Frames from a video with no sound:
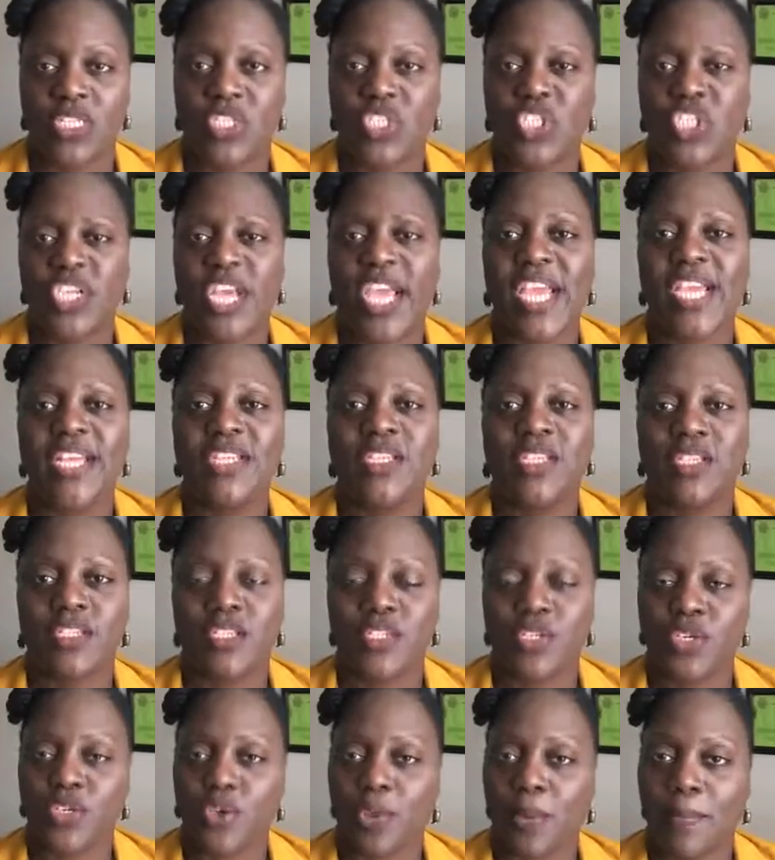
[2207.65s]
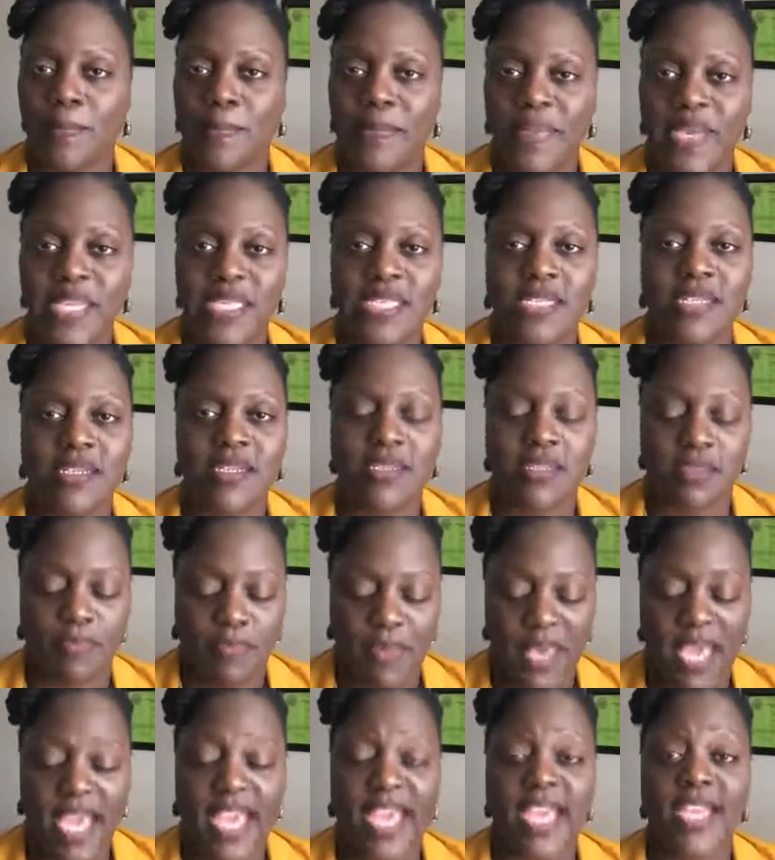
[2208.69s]
Change it to your business
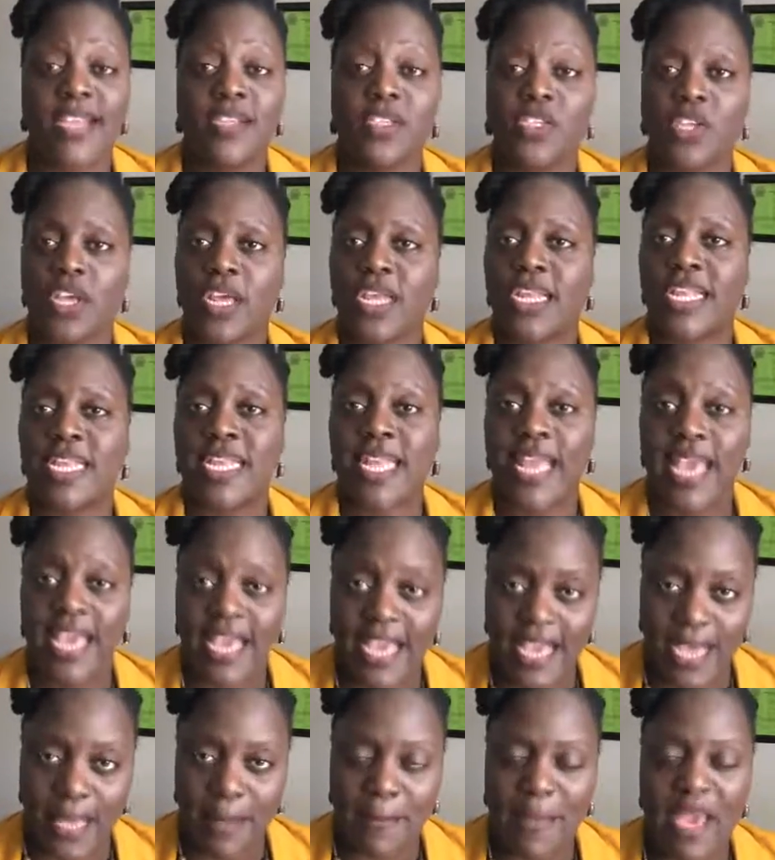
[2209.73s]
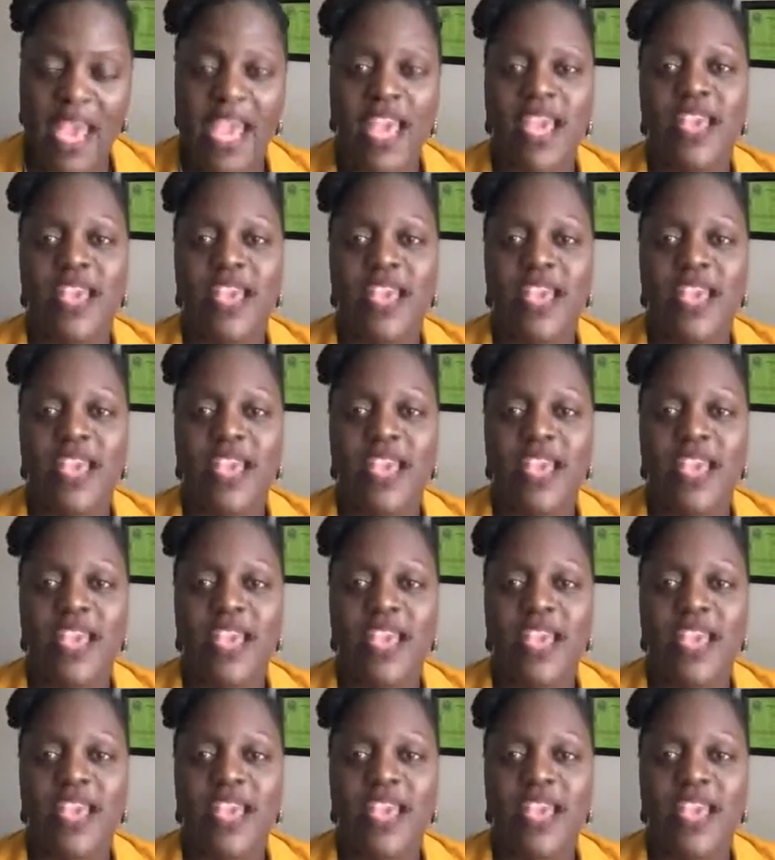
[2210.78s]
page name.